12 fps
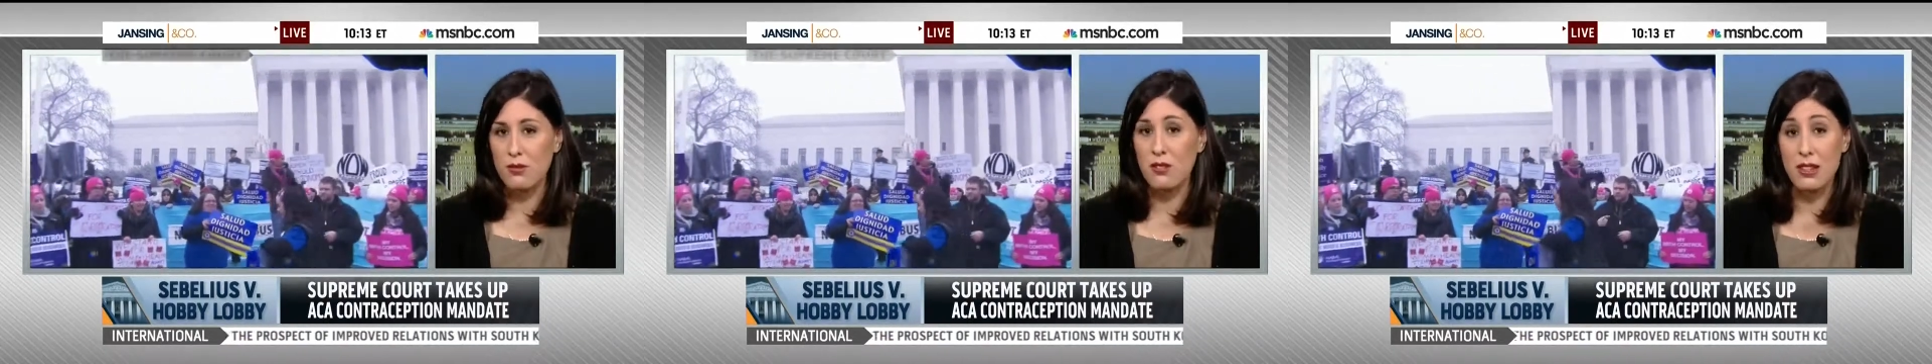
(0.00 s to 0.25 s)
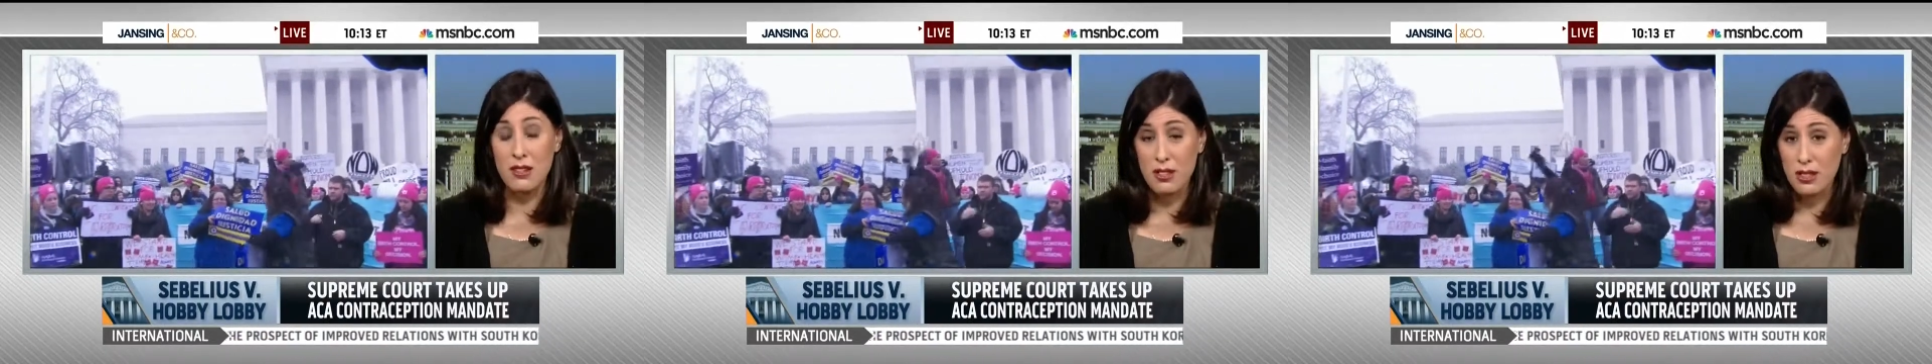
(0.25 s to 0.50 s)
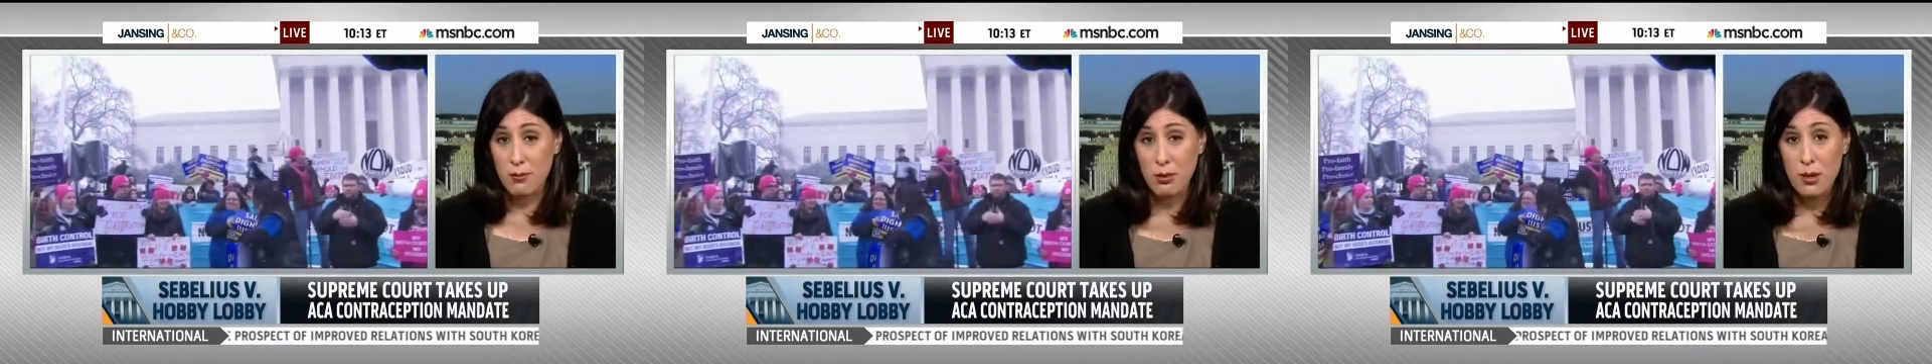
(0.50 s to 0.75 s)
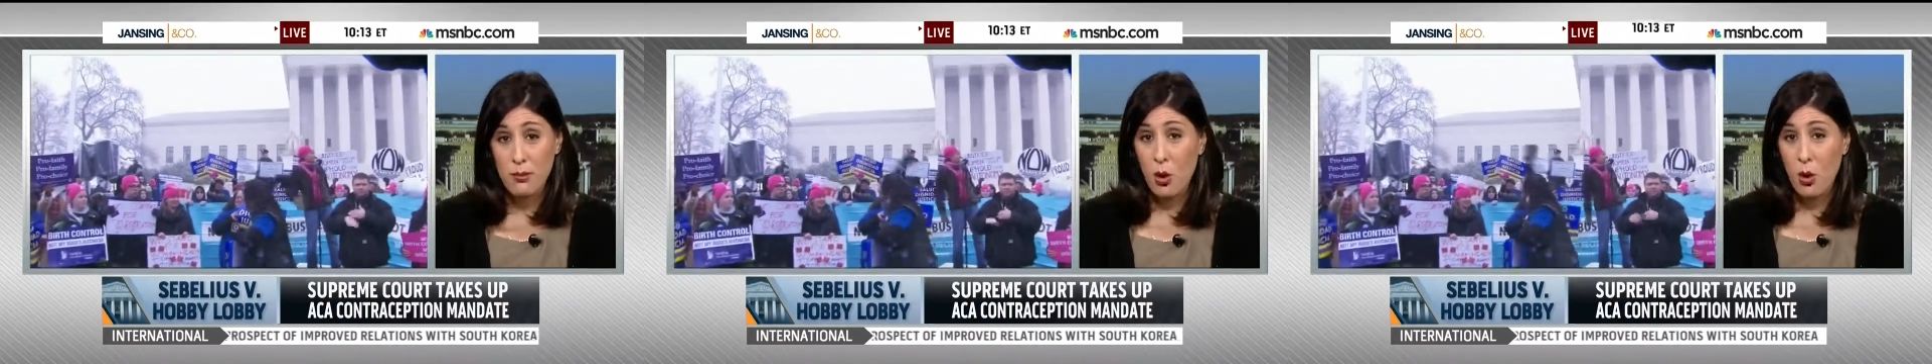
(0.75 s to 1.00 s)
You see it at the
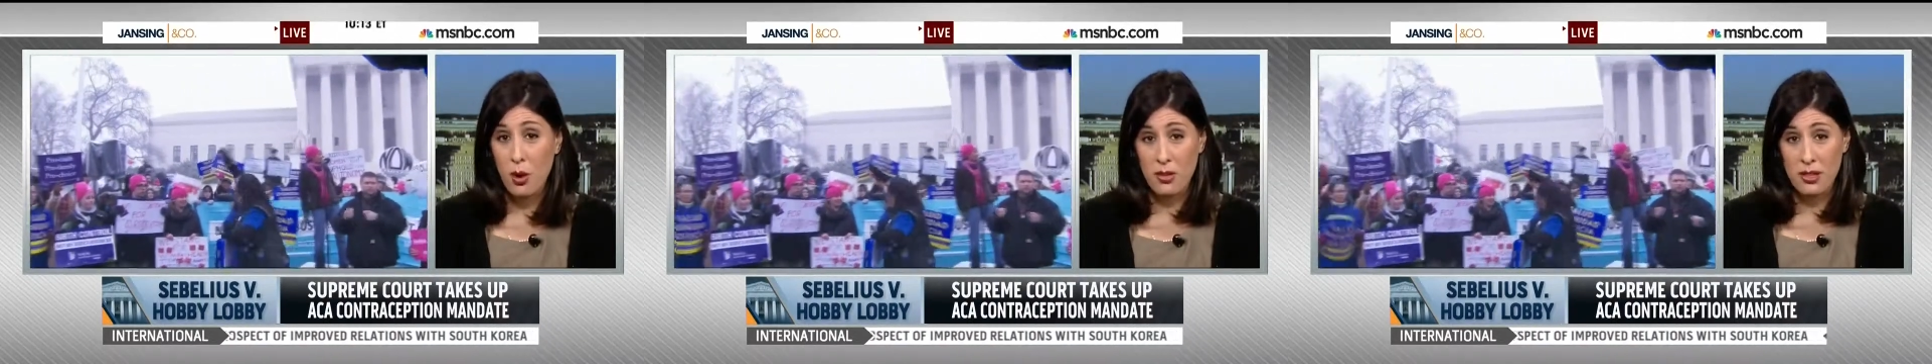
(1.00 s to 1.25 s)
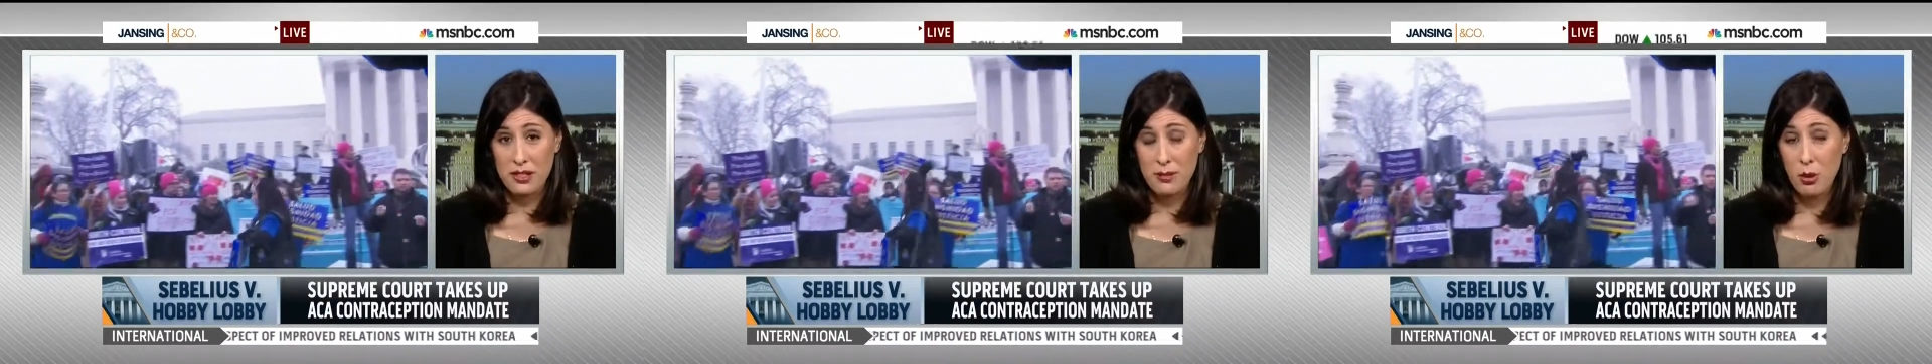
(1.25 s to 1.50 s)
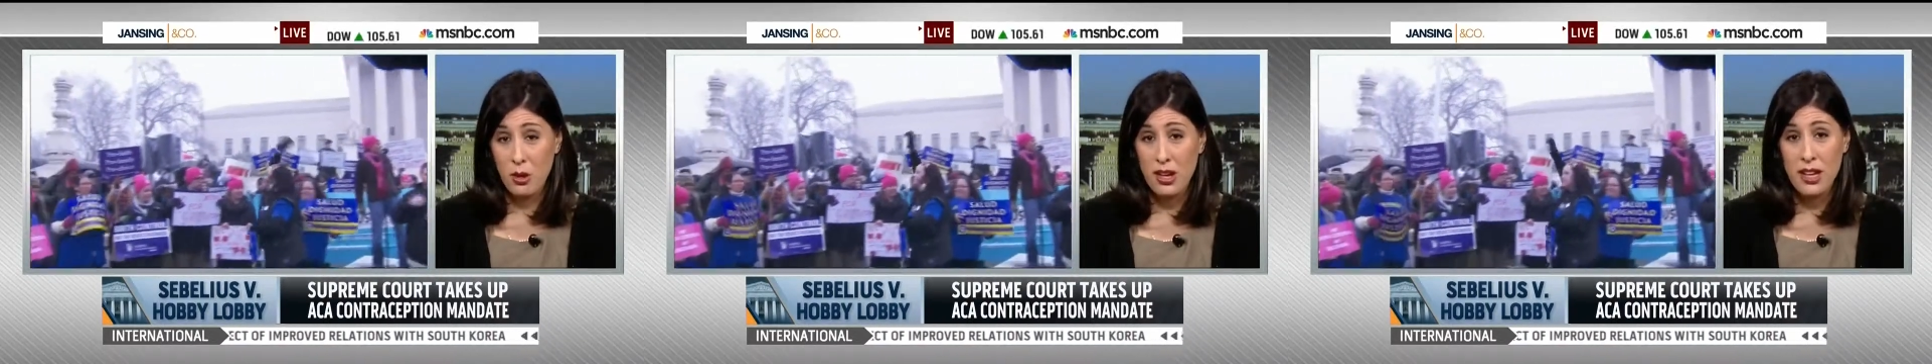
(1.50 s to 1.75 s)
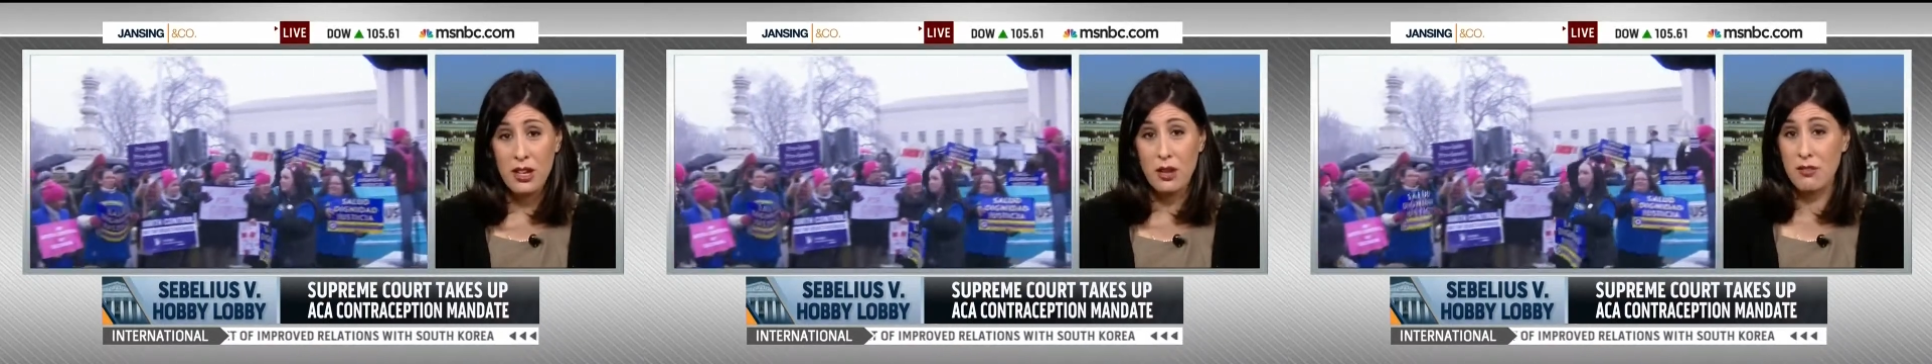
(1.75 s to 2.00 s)
Supreme Court this morning.